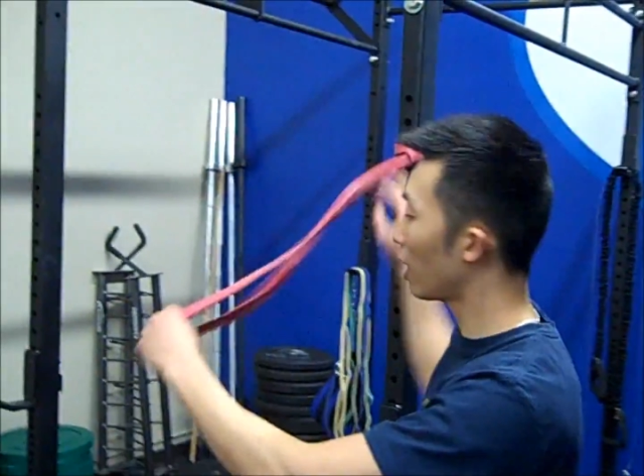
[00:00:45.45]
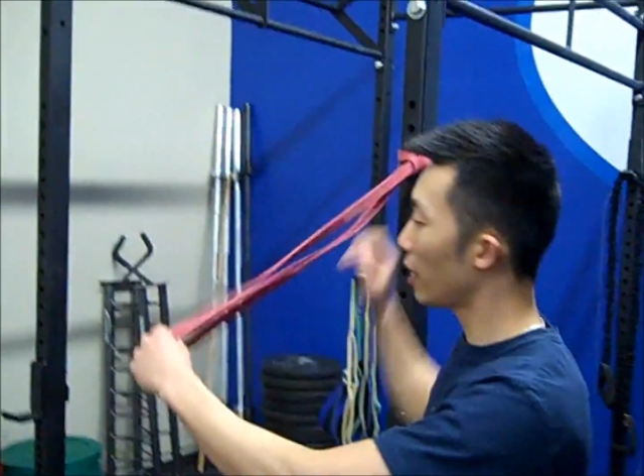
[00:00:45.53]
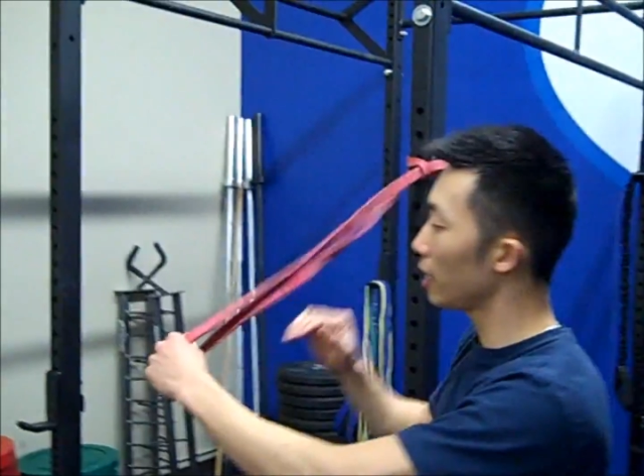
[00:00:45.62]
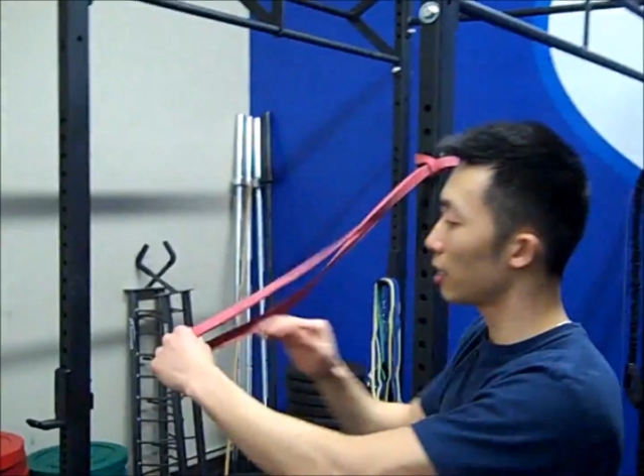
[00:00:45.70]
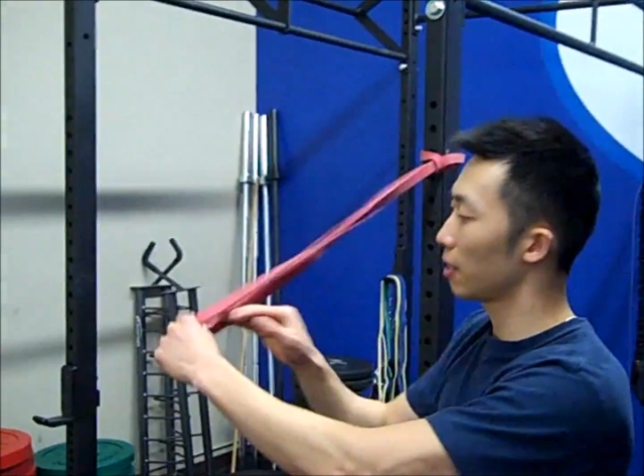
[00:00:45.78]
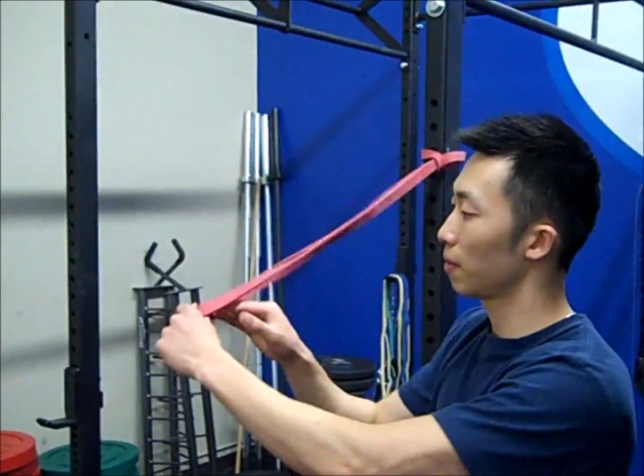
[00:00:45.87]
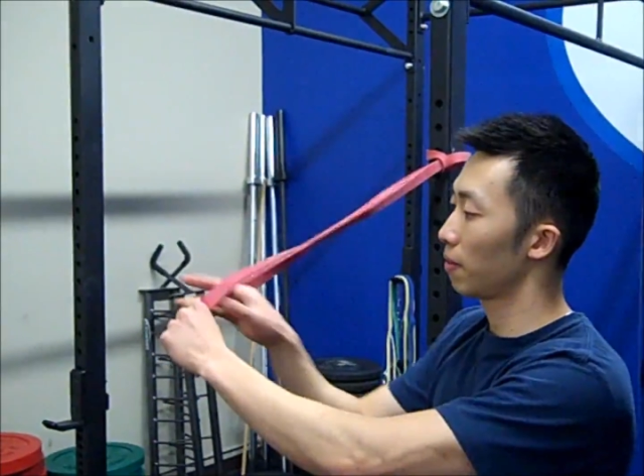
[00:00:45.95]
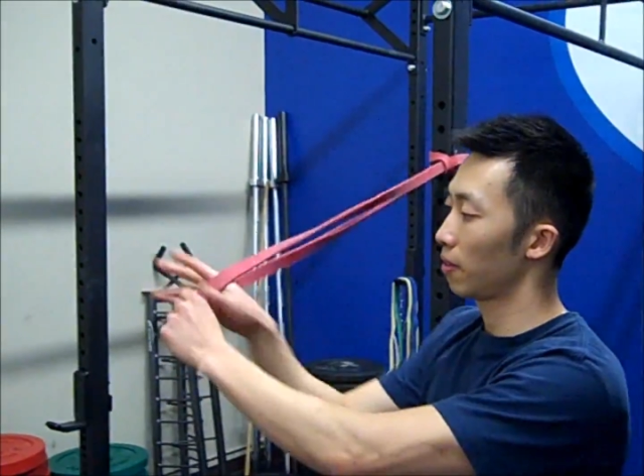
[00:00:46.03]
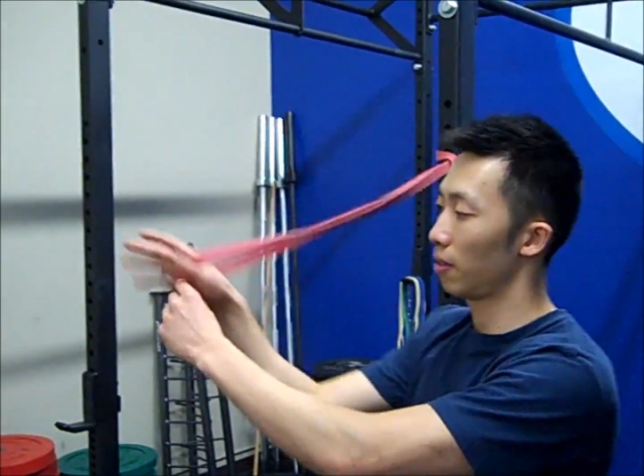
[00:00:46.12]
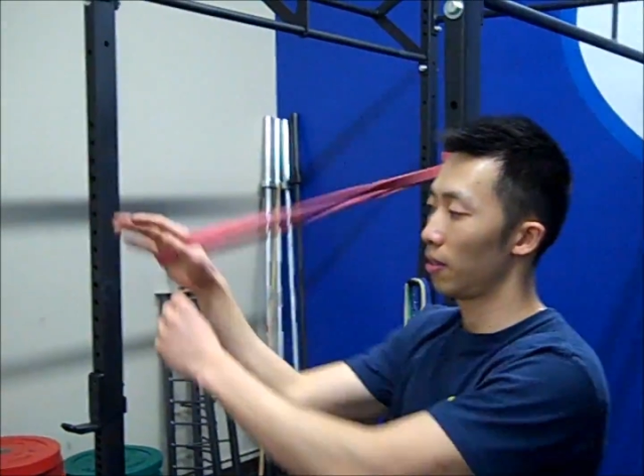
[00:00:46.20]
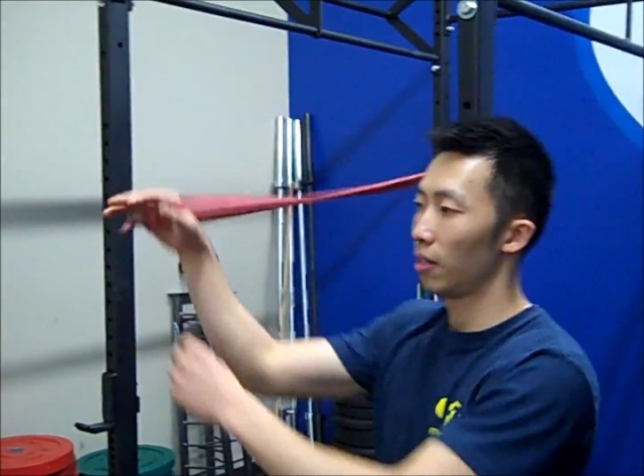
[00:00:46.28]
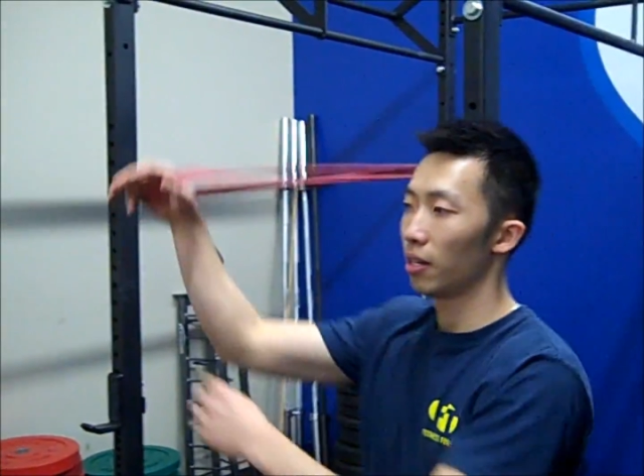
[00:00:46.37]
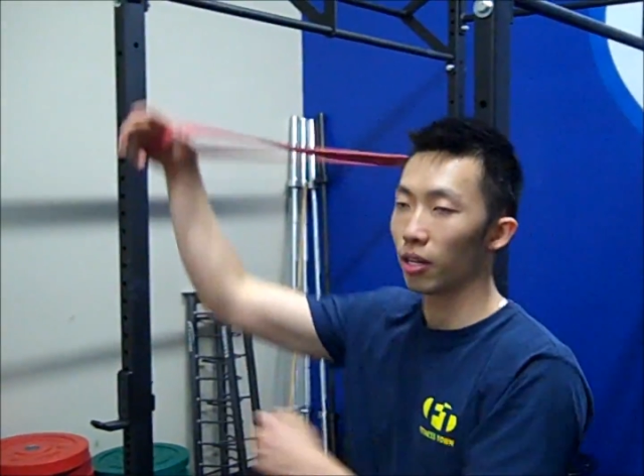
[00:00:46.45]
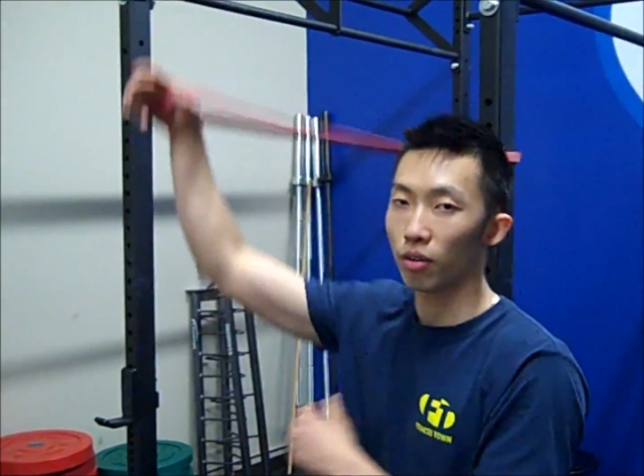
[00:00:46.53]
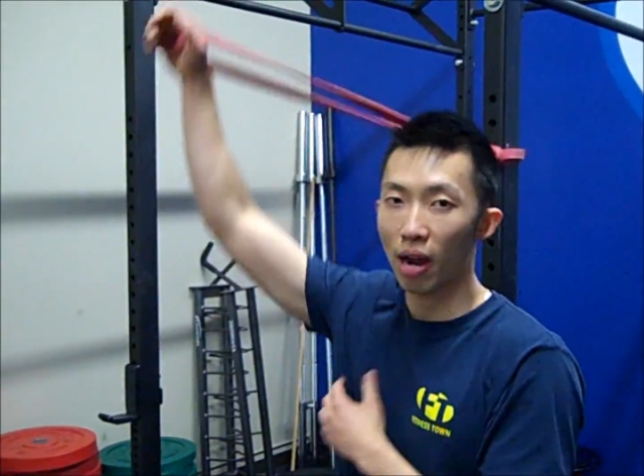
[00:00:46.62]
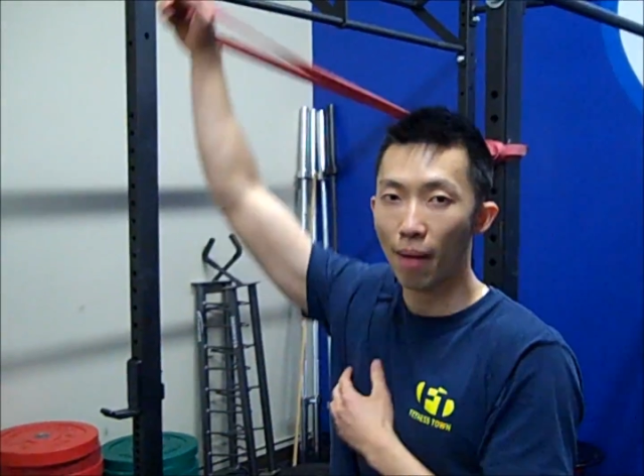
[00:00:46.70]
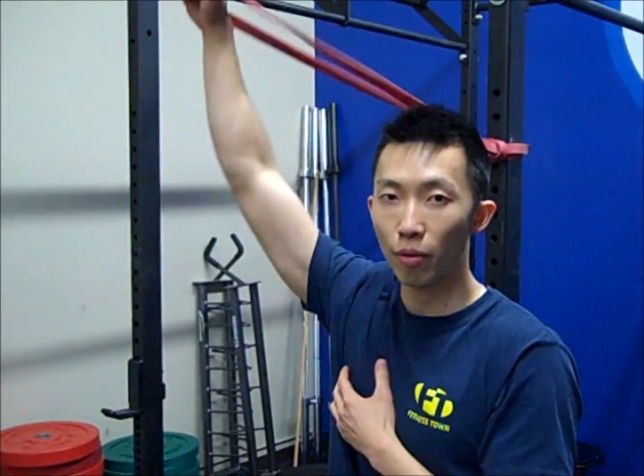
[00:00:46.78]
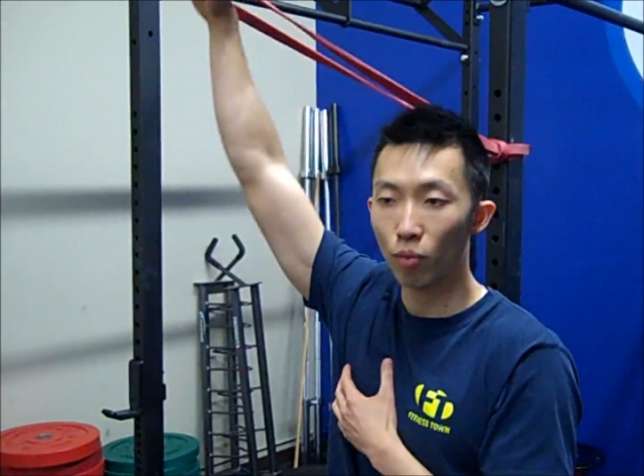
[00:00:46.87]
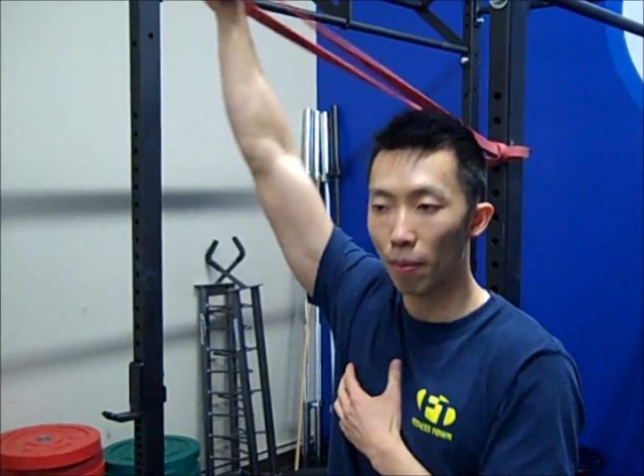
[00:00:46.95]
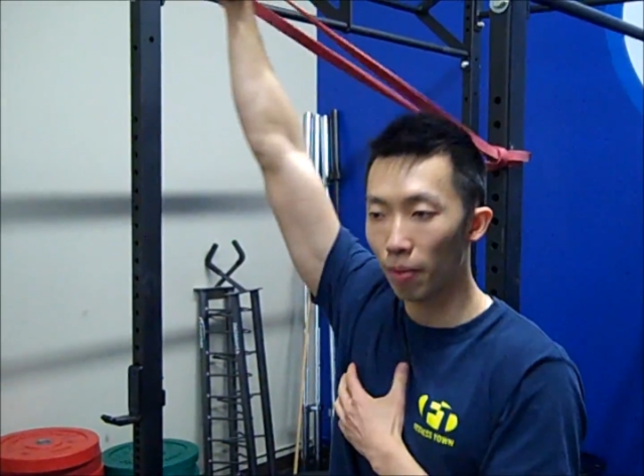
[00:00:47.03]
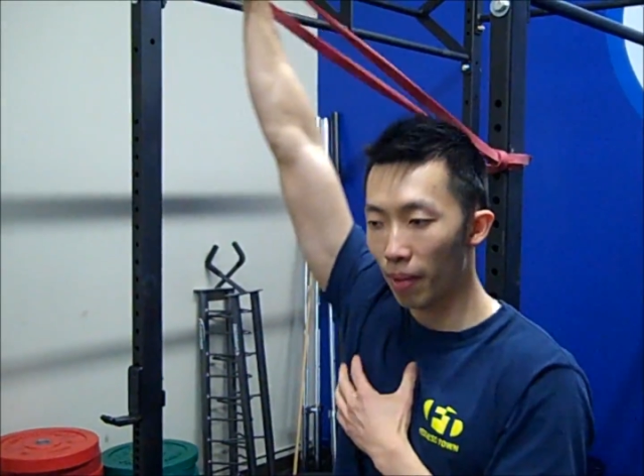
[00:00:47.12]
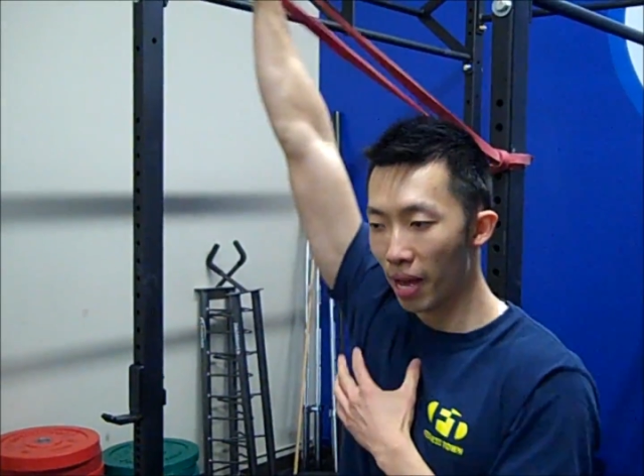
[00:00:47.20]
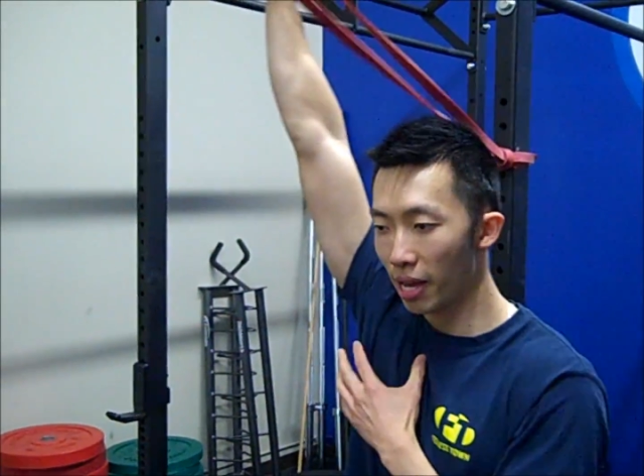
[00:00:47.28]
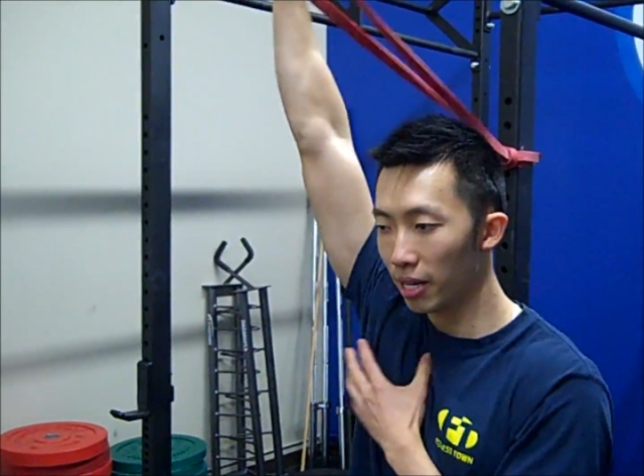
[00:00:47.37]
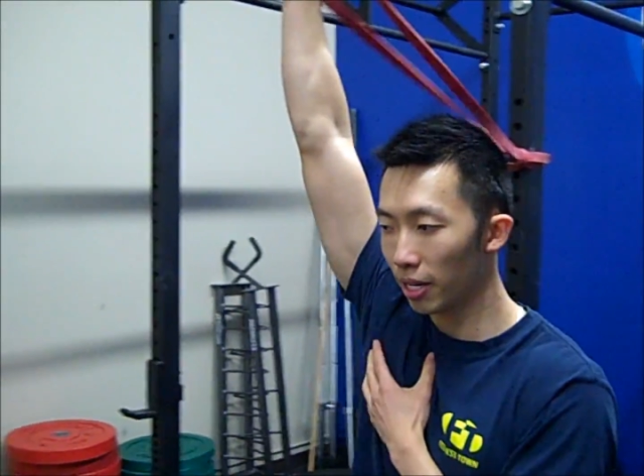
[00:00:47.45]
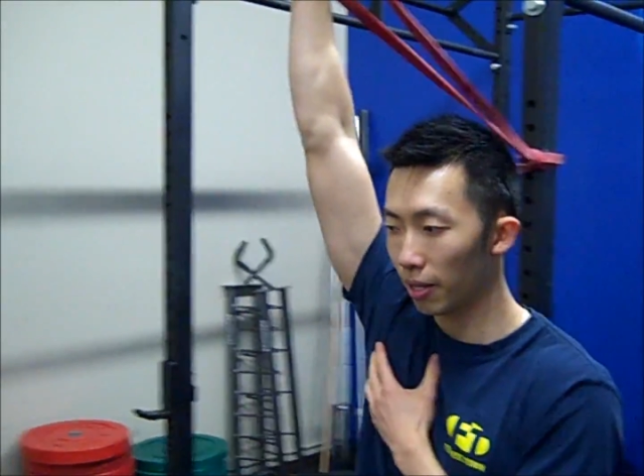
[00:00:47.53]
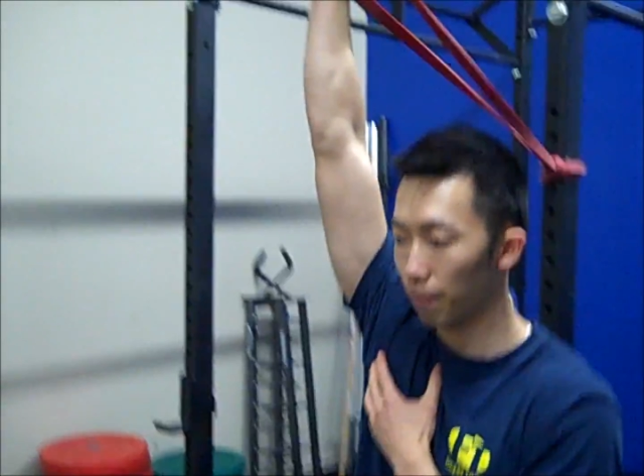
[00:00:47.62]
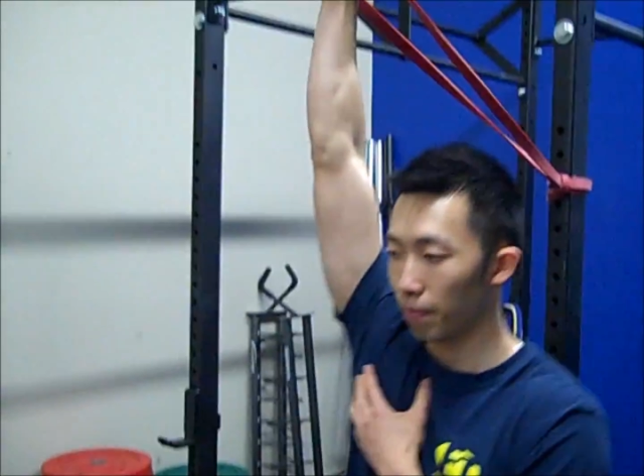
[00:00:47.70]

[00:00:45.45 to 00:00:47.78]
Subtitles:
height, grab the rubber band,